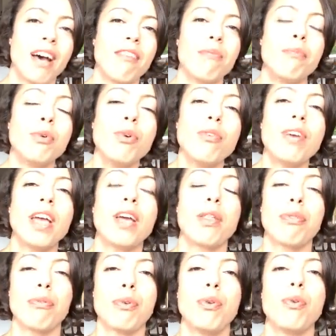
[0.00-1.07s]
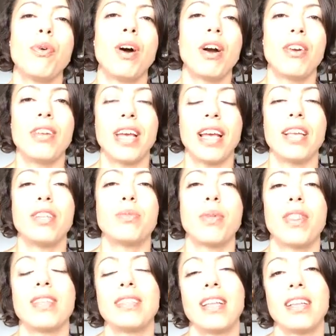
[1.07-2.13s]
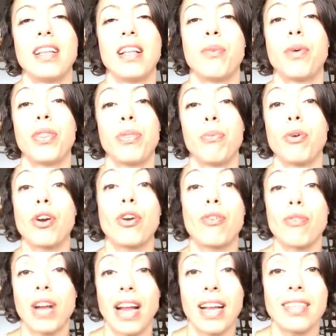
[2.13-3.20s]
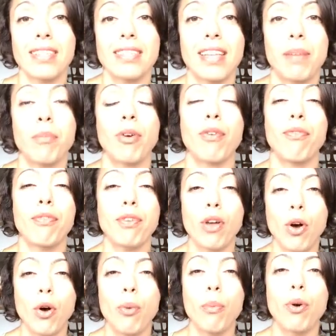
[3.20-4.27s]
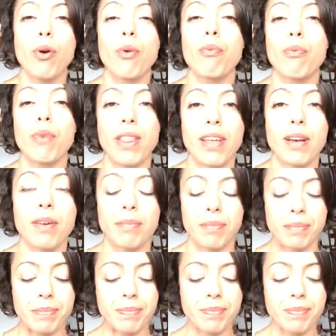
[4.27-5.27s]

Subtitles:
moving through our days with more grace and more flow, more rhythm.